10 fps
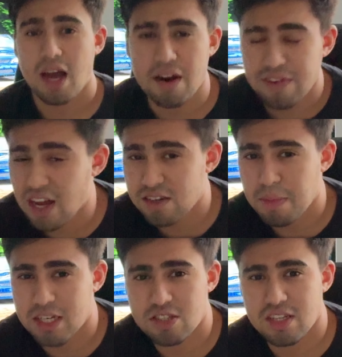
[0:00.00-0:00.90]
I forgot to
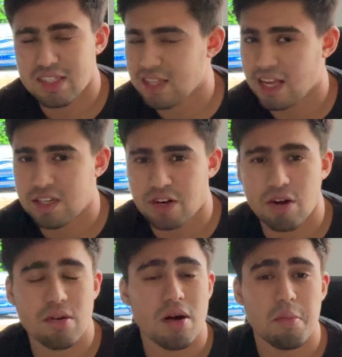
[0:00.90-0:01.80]
mention this in the
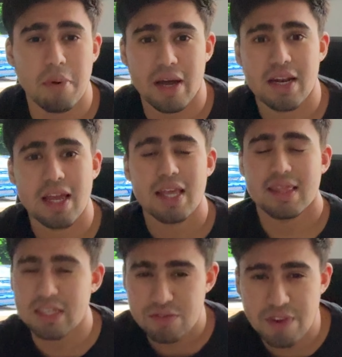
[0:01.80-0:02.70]
intro, but
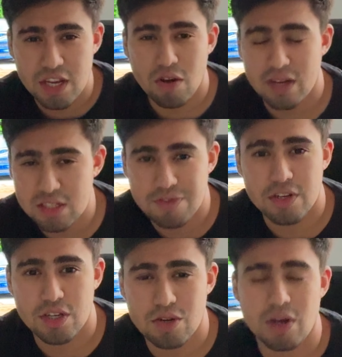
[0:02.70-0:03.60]
this video is for
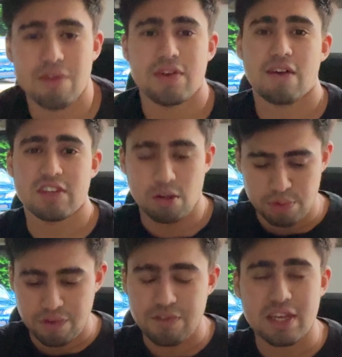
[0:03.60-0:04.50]
you if you have a
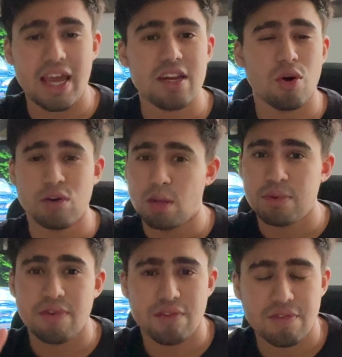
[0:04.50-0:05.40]
W58 or
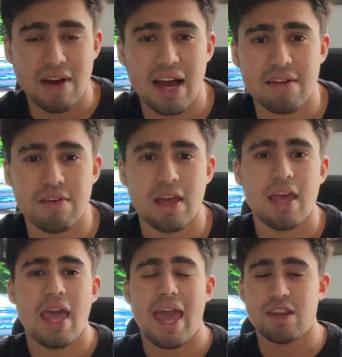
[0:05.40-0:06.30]
W55
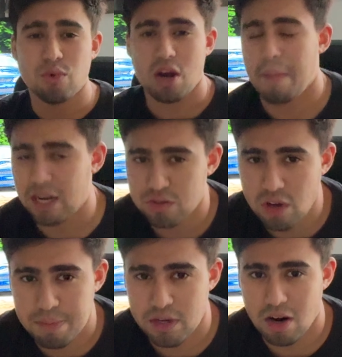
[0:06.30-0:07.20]
and you want to manual
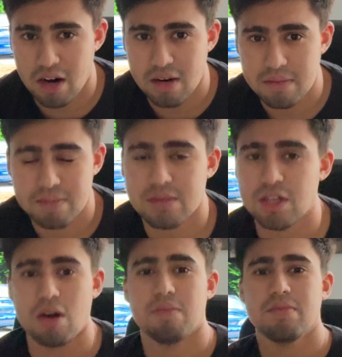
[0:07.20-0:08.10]
swap your car.
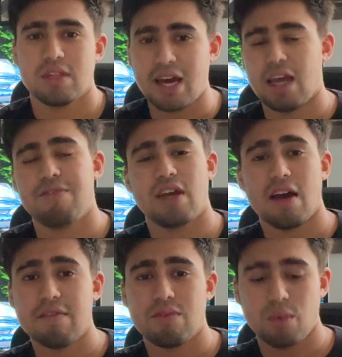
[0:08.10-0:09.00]
So yeah, if you
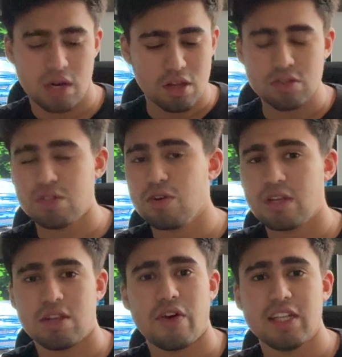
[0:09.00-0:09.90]
have one of those two
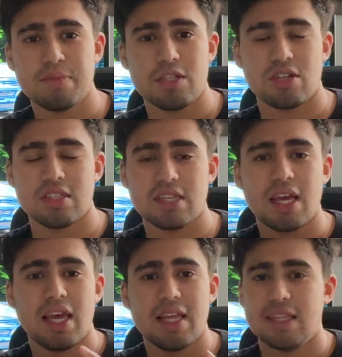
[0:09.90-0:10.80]
transmissions,
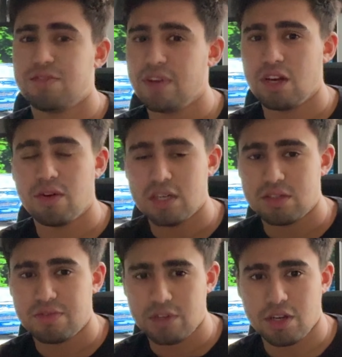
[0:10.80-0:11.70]
this video is
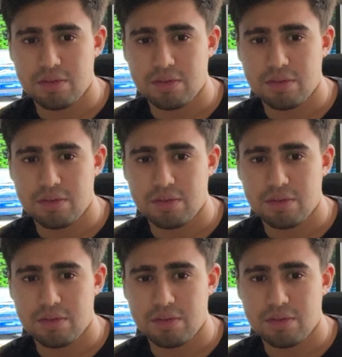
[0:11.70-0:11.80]
for you.